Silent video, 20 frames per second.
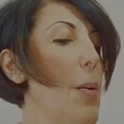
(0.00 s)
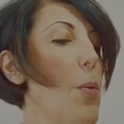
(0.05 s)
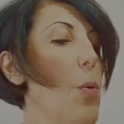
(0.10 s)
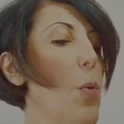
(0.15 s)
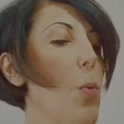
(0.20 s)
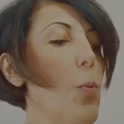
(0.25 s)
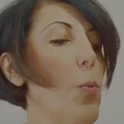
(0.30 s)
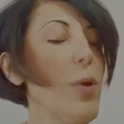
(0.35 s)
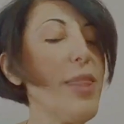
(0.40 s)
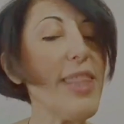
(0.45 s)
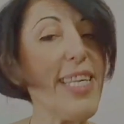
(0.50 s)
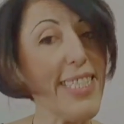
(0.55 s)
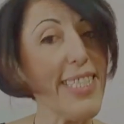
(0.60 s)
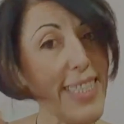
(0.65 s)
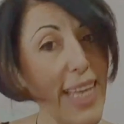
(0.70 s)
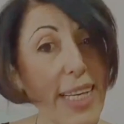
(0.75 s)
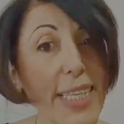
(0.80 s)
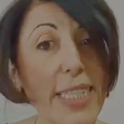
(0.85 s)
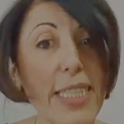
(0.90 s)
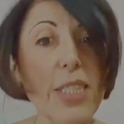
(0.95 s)
with the
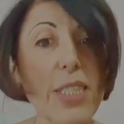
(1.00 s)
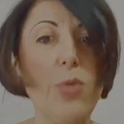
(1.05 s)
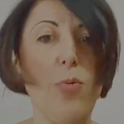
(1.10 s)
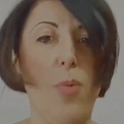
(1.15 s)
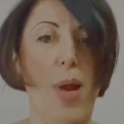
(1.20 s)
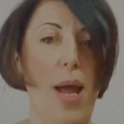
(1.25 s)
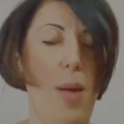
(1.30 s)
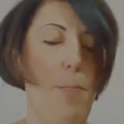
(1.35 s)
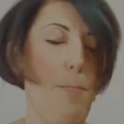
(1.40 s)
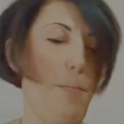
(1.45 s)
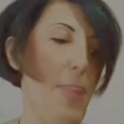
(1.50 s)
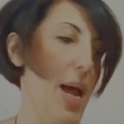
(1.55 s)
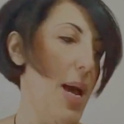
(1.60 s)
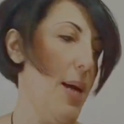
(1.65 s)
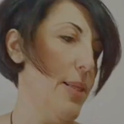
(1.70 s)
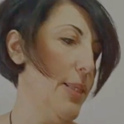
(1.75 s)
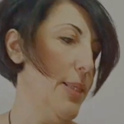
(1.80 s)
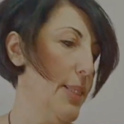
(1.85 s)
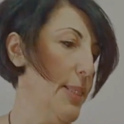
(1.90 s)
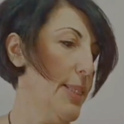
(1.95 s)
second ground
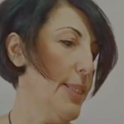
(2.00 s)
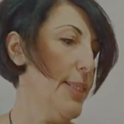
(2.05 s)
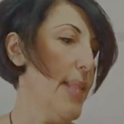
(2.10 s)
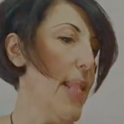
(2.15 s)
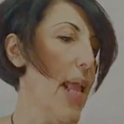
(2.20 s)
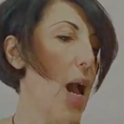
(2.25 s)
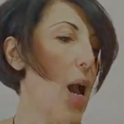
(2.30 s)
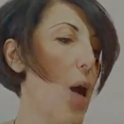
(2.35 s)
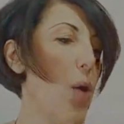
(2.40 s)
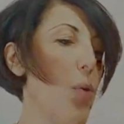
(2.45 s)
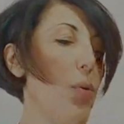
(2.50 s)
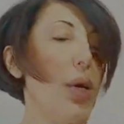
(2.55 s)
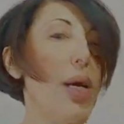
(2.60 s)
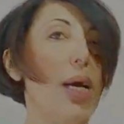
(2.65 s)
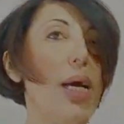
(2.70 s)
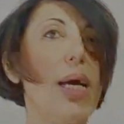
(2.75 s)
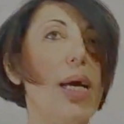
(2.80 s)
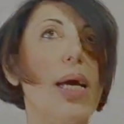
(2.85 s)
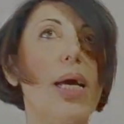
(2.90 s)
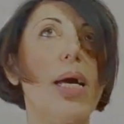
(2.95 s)
balance now,
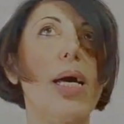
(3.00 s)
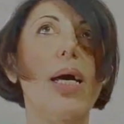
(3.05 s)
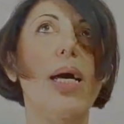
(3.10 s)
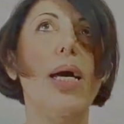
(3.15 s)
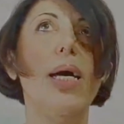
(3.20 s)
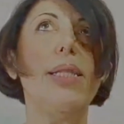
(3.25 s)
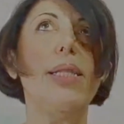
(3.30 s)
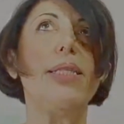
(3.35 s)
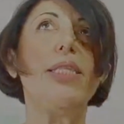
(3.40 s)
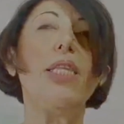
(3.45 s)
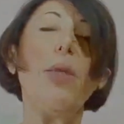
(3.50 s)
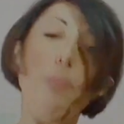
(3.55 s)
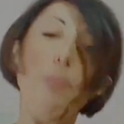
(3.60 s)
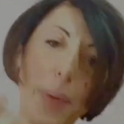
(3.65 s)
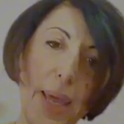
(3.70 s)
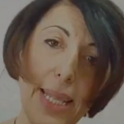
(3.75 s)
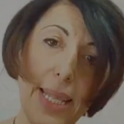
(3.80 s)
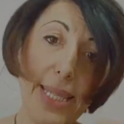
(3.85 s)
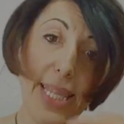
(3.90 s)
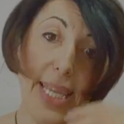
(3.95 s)

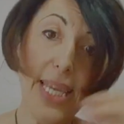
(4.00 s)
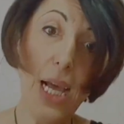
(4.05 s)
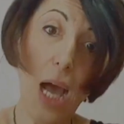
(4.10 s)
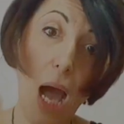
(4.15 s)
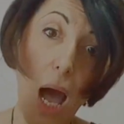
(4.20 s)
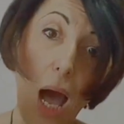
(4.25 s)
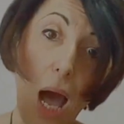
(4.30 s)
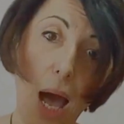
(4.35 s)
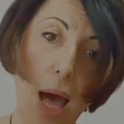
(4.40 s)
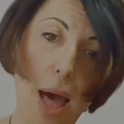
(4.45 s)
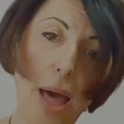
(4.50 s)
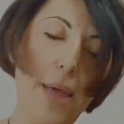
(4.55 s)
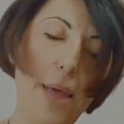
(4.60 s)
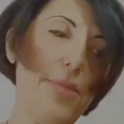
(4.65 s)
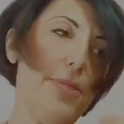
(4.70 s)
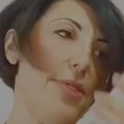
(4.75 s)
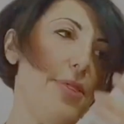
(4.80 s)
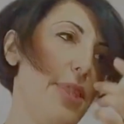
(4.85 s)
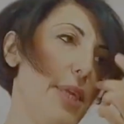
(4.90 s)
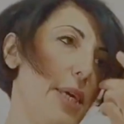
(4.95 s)
depending
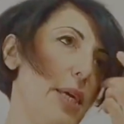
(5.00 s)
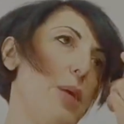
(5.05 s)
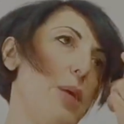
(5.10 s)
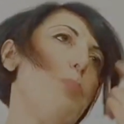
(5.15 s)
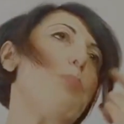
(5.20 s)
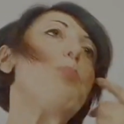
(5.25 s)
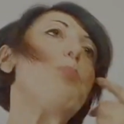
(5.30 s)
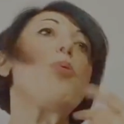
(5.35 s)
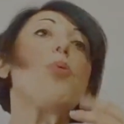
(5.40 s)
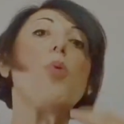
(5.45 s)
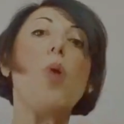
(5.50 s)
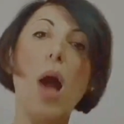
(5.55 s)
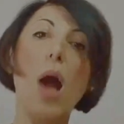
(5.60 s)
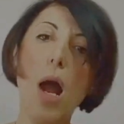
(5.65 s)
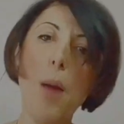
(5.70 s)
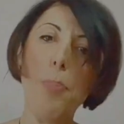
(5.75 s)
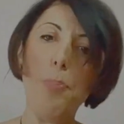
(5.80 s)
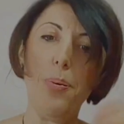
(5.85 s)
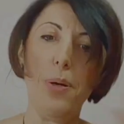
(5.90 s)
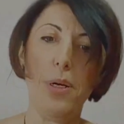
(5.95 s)
on the
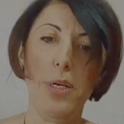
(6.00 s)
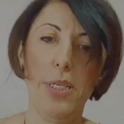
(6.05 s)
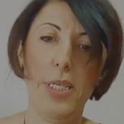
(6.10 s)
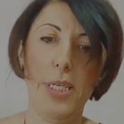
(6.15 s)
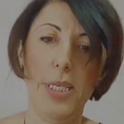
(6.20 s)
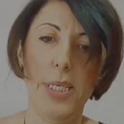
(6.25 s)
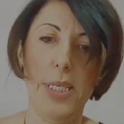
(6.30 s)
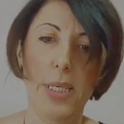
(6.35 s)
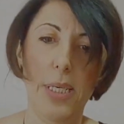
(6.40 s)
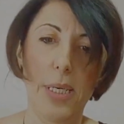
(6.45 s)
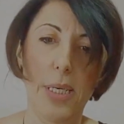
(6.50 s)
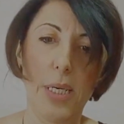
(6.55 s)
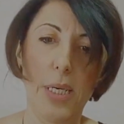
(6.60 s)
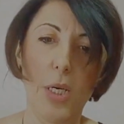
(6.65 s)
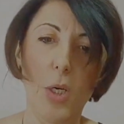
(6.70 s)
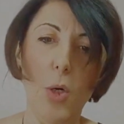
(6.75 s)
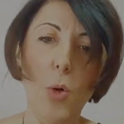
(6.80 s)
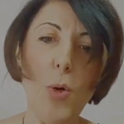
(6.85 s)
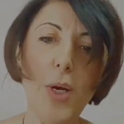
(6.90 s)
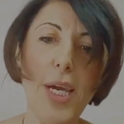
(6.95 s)
property,
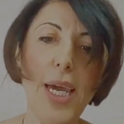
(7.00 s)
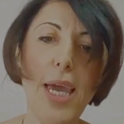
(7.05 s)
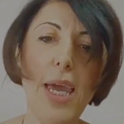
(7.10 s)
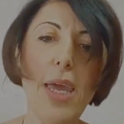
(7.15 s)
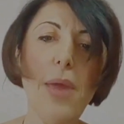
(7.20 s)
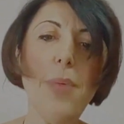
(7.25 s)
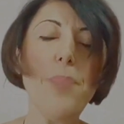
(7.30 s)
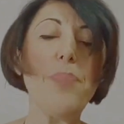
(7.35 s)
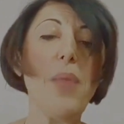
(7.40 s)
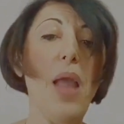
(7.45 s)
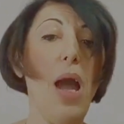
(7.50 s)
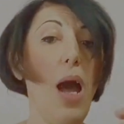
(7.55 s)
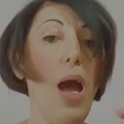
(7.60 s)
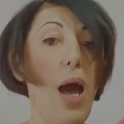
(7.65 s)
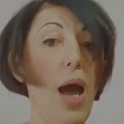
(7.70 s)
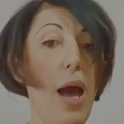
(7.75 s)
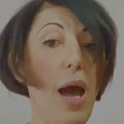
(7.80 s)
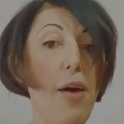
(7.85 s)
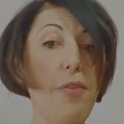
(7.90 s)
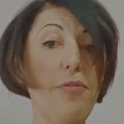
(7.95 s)
okay,
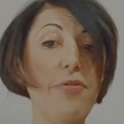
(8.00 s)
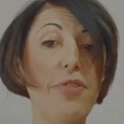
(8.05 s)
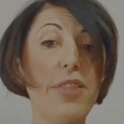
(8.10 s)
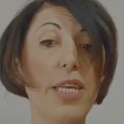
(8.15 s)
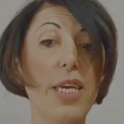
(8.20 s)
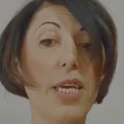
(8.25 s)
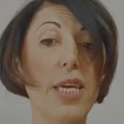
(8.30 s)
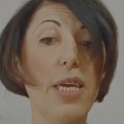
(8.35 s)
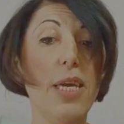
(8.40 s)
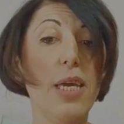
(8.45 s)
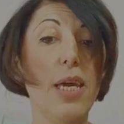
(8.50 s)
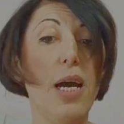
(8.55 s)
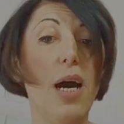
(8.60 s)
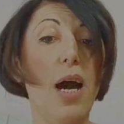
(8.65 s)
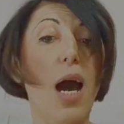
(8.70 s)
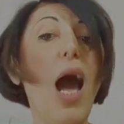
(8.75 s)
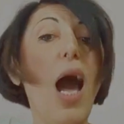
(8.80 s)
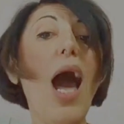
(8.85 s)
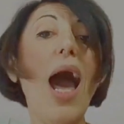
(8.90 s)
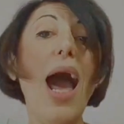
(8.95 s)
of the
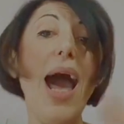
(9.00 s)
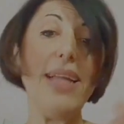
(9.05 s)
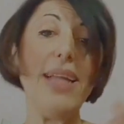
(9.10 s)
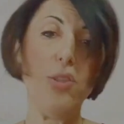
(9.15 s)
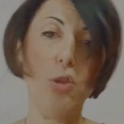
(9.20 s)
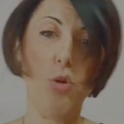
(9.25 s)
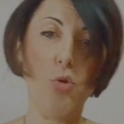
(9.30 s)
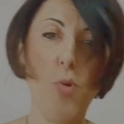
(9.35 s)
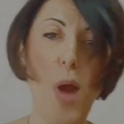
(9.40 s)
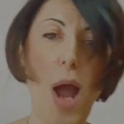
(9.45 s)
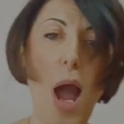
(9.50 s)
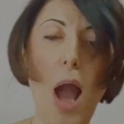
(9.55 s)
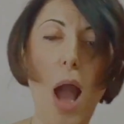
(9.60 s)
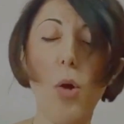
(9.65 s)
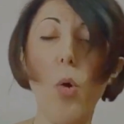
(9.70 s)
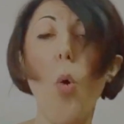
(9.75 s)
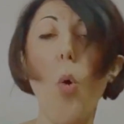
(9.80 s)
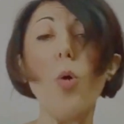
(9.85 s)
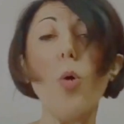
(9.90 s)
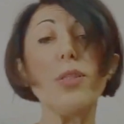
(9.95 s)
hot rock
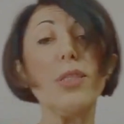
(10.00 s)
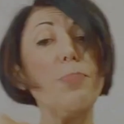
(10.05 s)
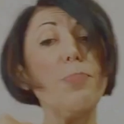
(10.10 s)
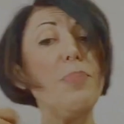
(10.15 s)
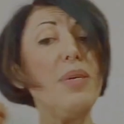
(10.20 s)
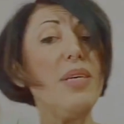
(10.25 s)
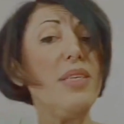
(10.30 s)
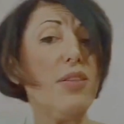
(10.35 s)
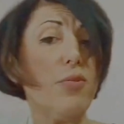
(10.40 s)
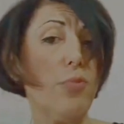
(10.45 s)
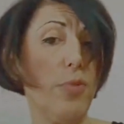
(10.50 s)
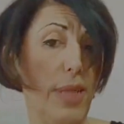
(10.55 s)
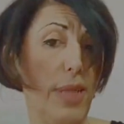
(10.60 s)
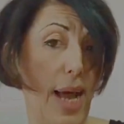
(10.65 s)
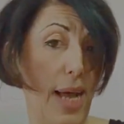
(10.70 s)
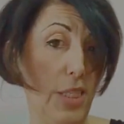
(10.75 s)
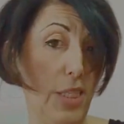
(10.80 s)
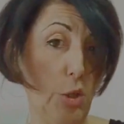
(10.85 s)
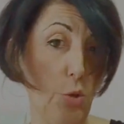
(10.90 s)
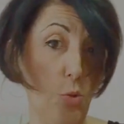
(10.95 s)
or the
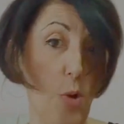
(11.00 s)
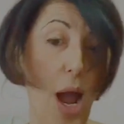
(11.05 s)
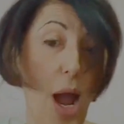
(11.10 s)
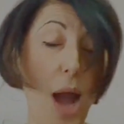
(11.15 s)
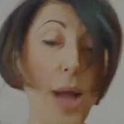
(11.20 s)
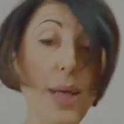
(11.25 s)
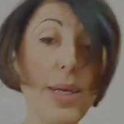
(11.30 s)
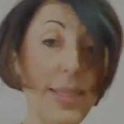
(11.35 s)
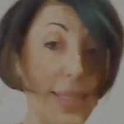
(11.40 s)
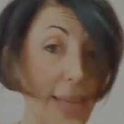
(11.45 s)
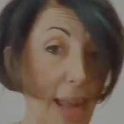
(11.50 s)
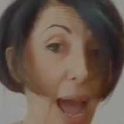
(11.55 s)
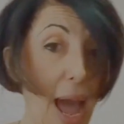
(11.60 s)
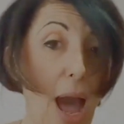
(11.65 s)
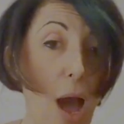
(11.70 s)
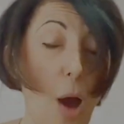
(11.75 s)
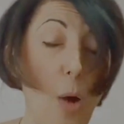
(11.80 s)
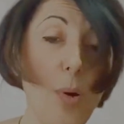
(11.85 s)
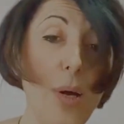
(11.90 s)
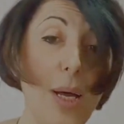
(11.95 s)
mineralized rock, now